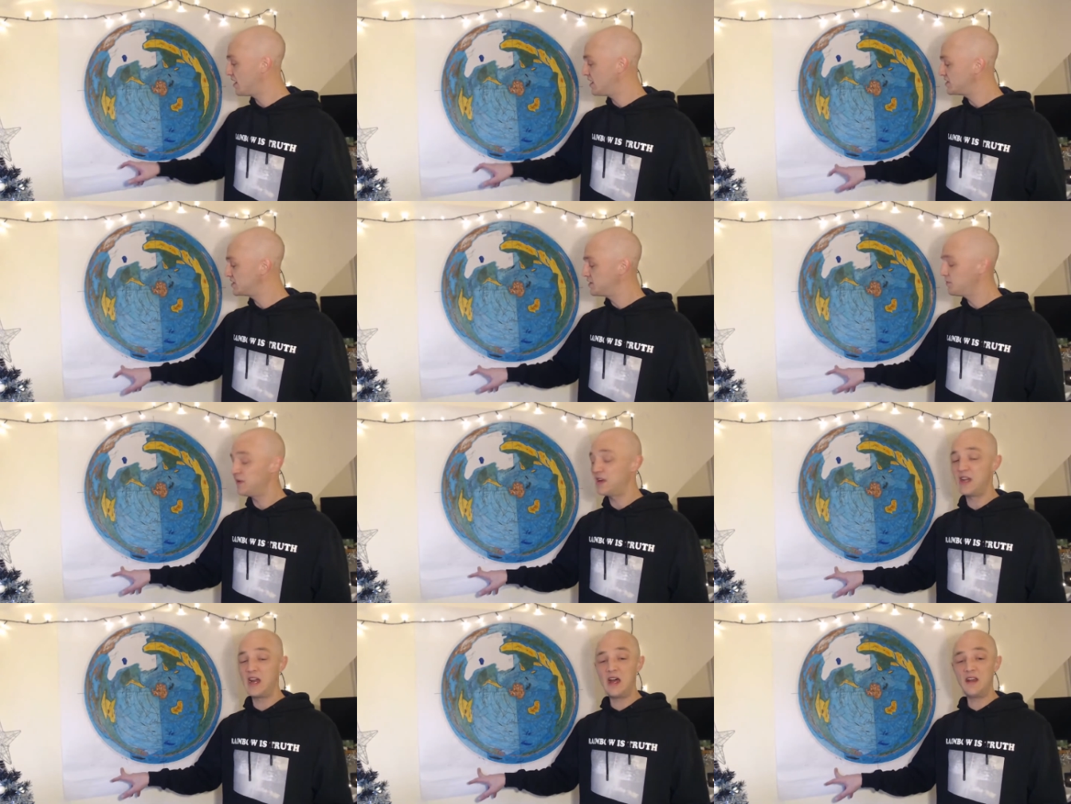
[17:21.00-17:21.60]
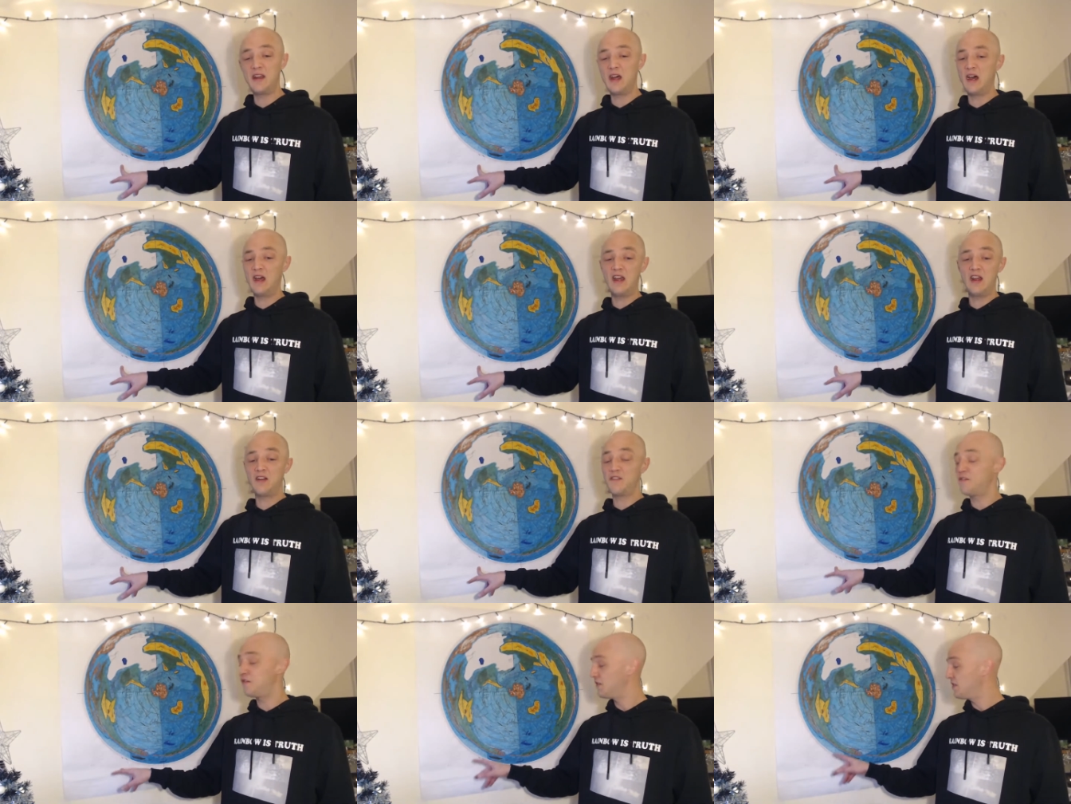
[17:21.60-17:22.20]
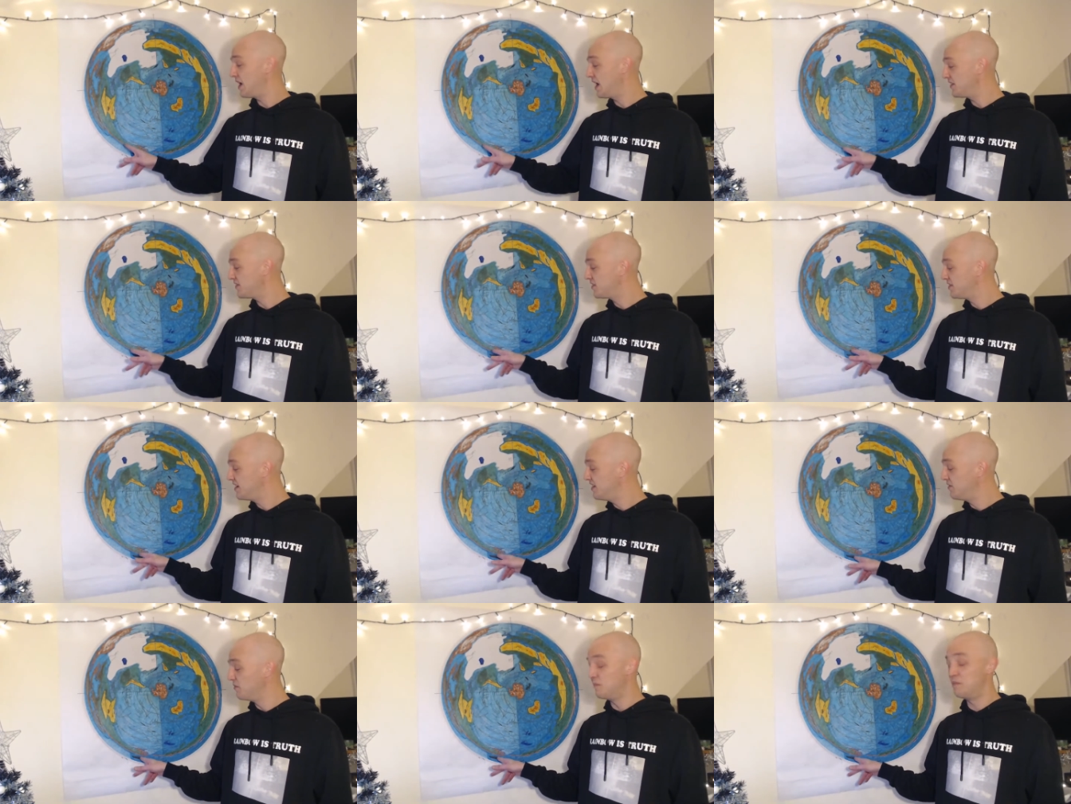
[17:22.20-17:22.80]
has to be land out there for that
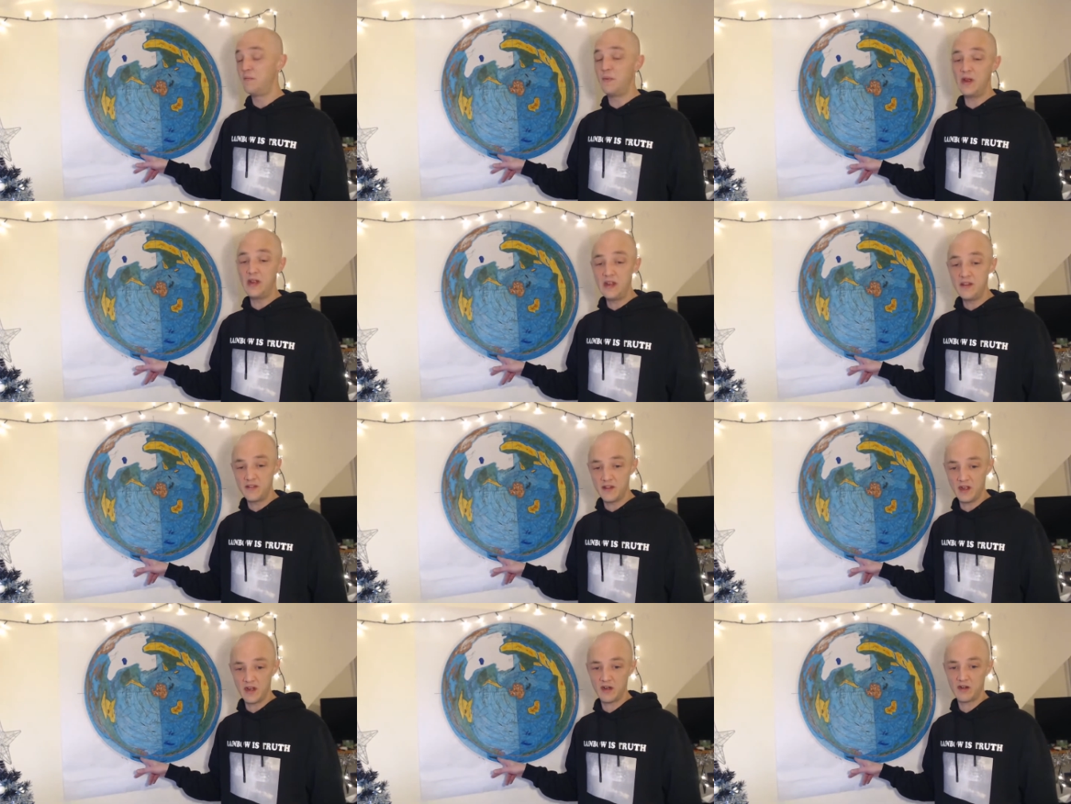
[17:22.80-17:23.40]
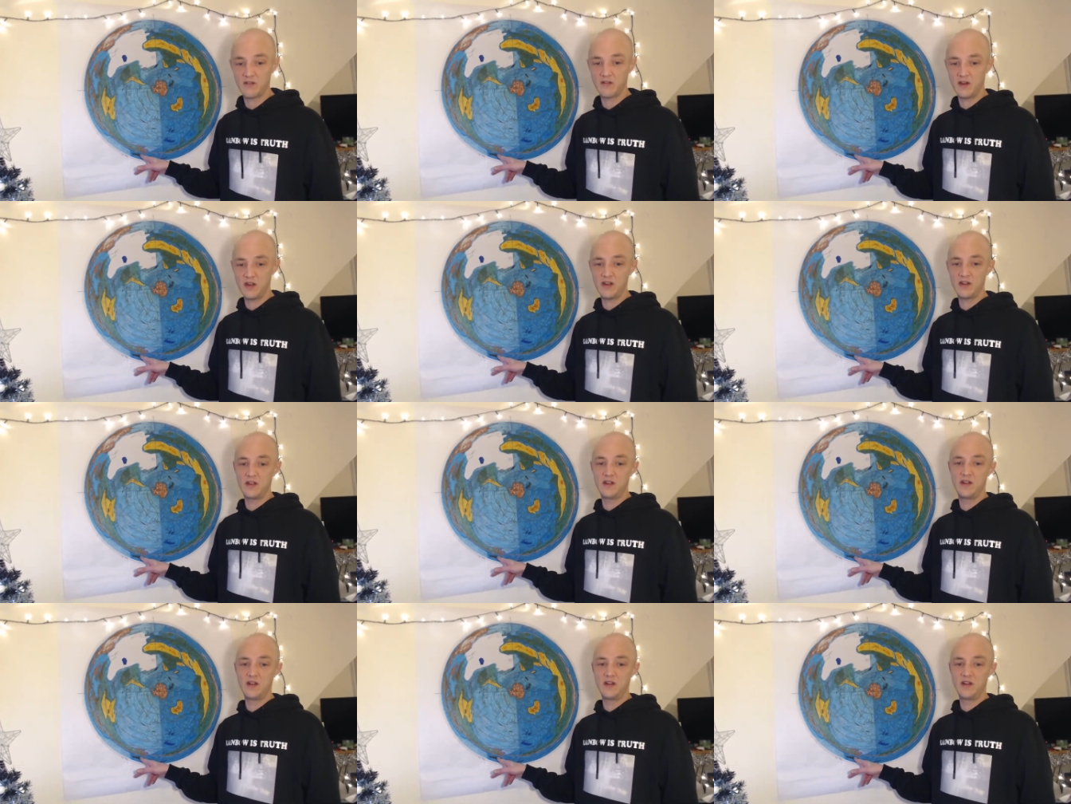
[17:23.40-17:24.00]
to even be there, right?